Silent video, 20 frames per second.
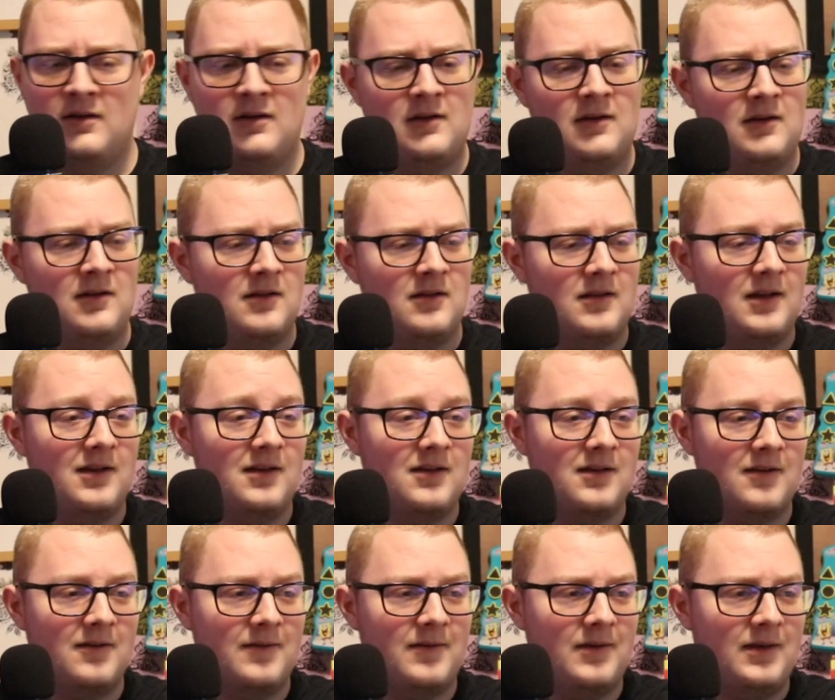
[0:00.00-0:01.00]
Like,
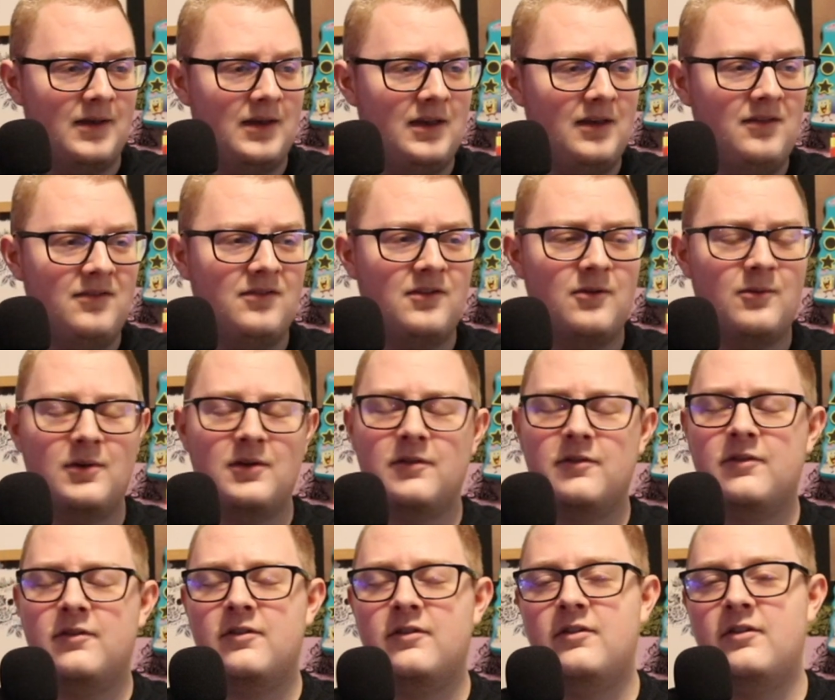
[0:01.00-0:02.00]
he's doing
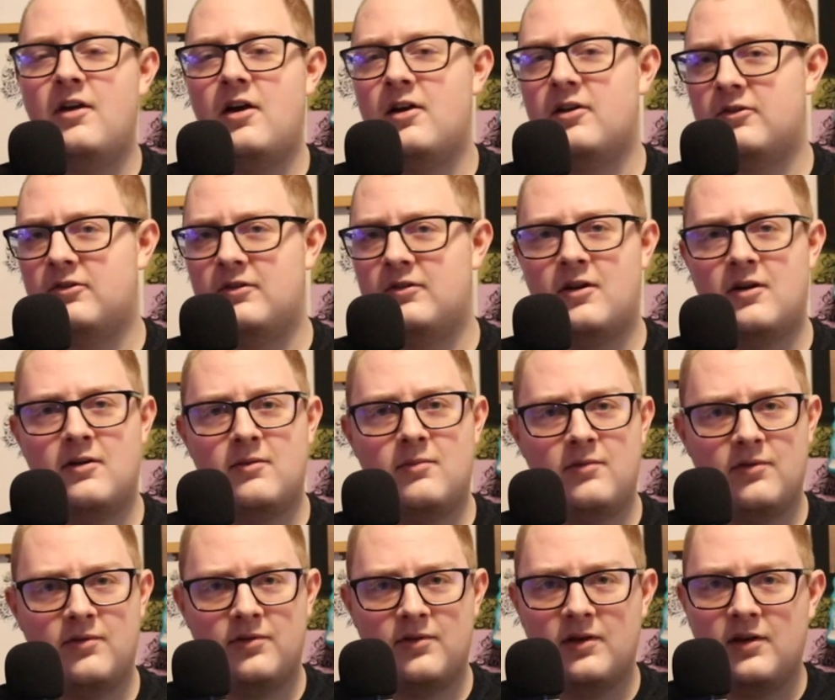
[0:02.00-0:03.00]
such terrible
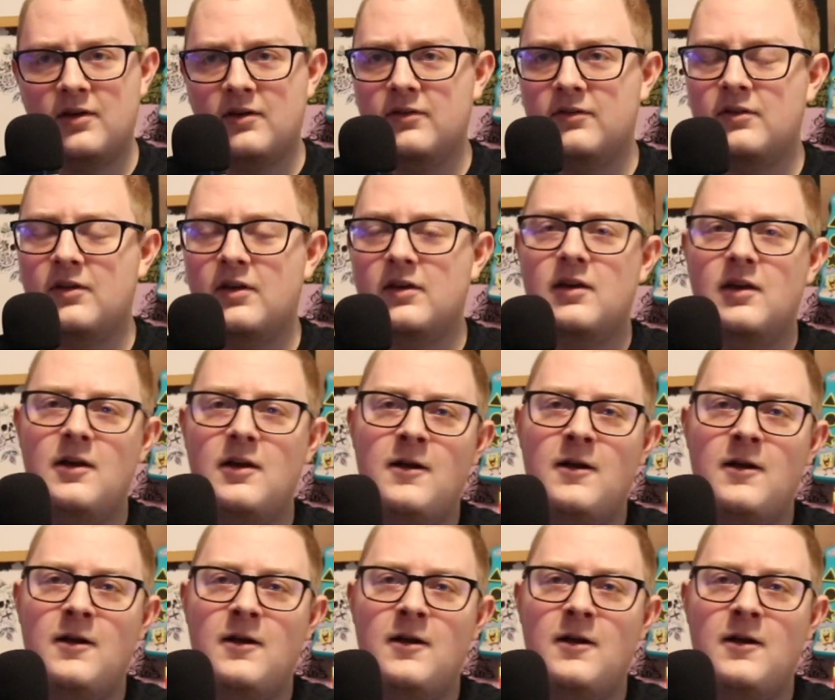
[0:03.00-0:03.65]
things, like